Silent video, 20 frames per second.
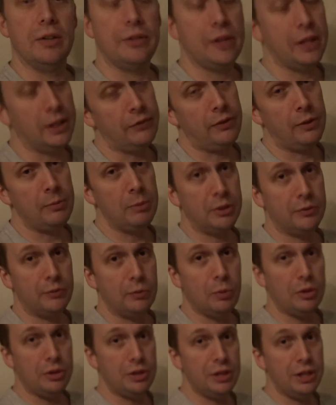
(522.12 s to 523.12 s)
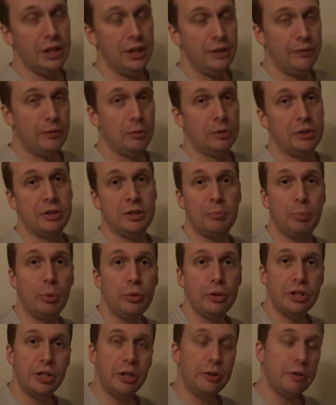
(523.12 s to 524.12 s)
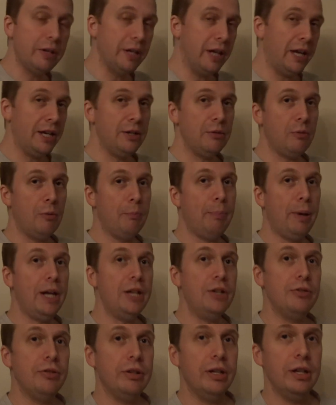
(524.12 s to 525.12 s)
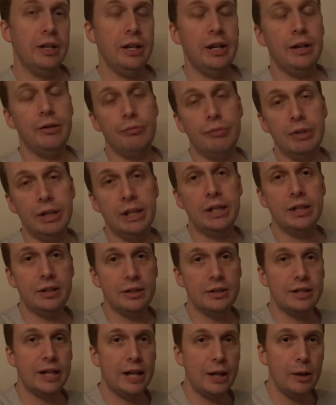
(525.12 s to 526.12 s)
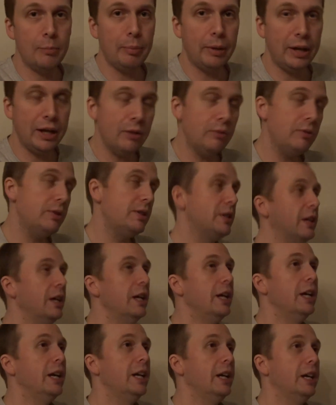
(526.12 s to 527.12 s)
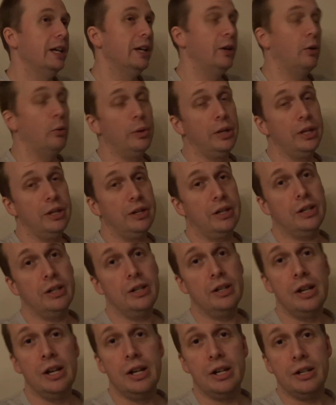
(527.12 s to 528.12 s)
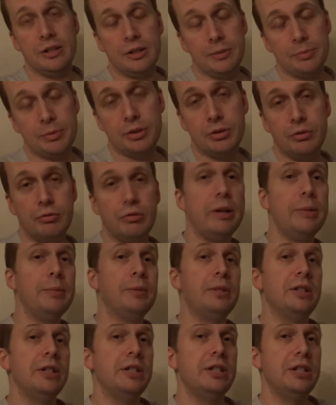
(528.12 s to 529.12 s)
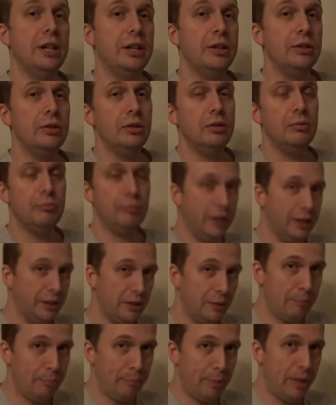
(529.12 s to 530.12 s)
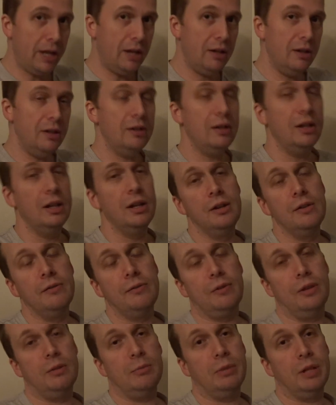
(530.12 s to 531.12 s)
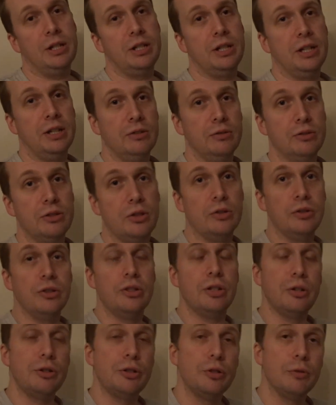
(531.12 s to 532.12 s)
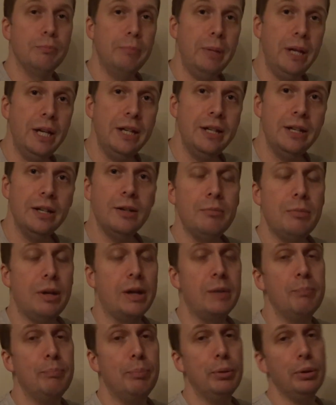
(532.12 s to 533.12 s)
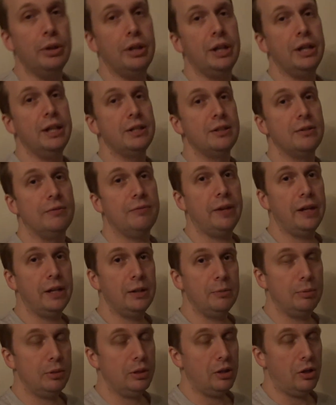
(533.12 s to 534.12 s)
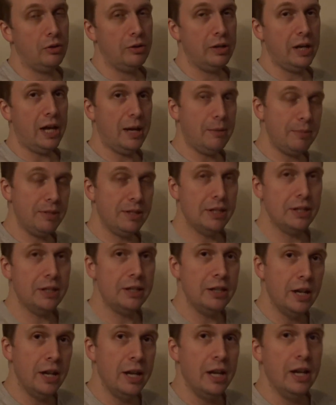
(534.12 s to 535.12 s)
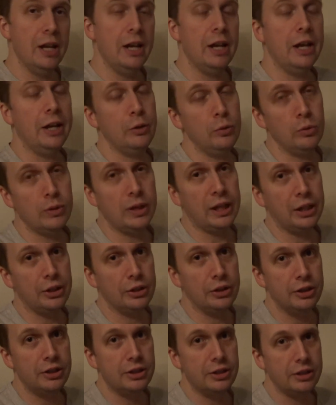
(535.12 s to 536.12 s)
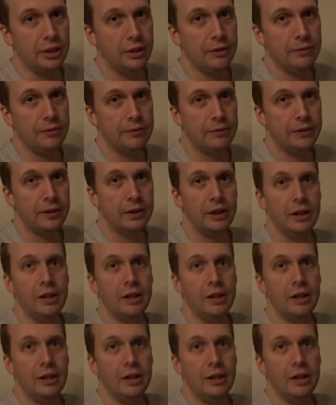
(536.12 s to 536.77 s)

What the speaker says: Thanks very much for watching. If you want to support the show, you can do on Patreon. It really does help out. Or you can subscribe to the channel, ring the bell, follow my channels on social media. My book is available on Amazon and all that good stuff.